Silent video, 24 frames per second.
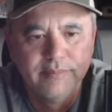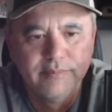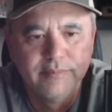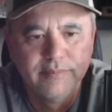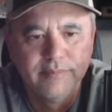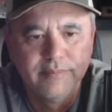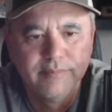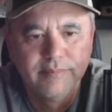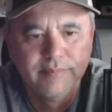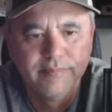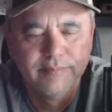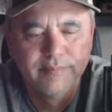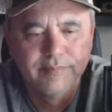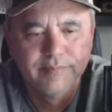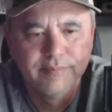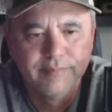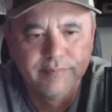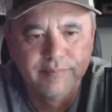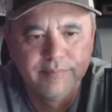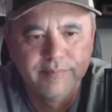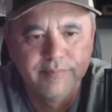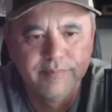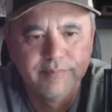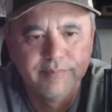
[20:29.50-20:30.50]

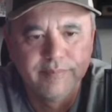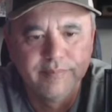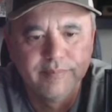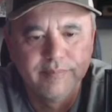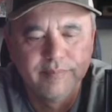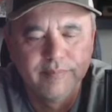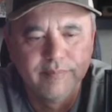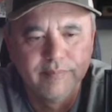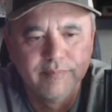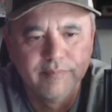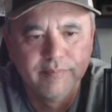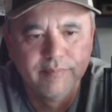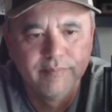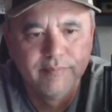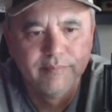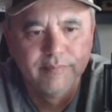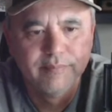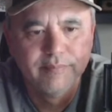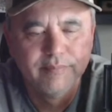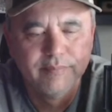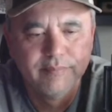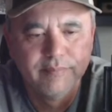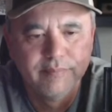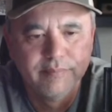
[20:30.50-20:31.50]

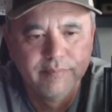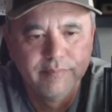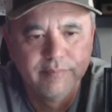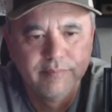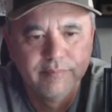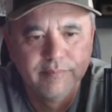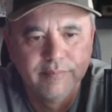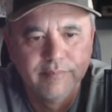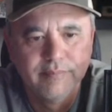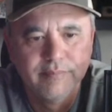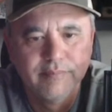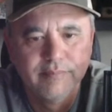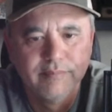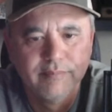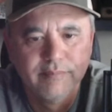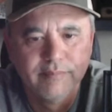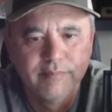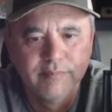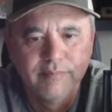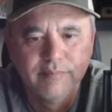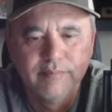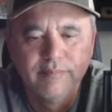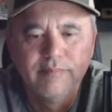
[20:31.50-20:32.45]
[no speech]